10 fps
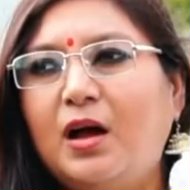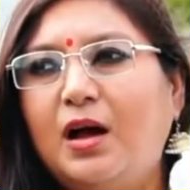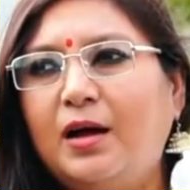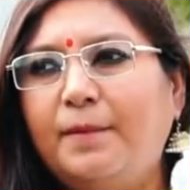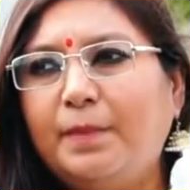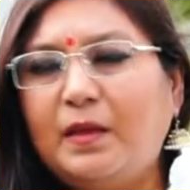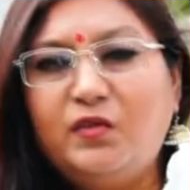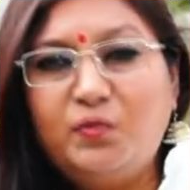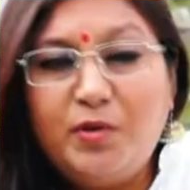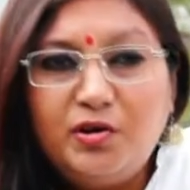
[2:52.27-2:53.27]
Um,
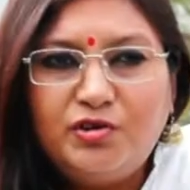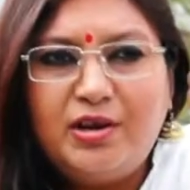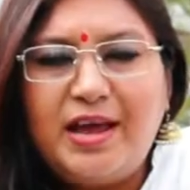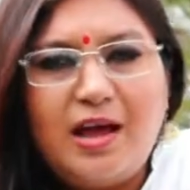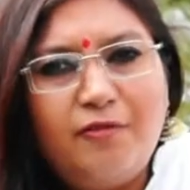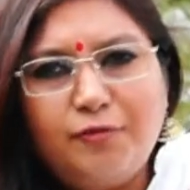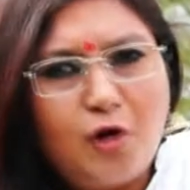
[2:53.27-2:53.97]
spiritually, of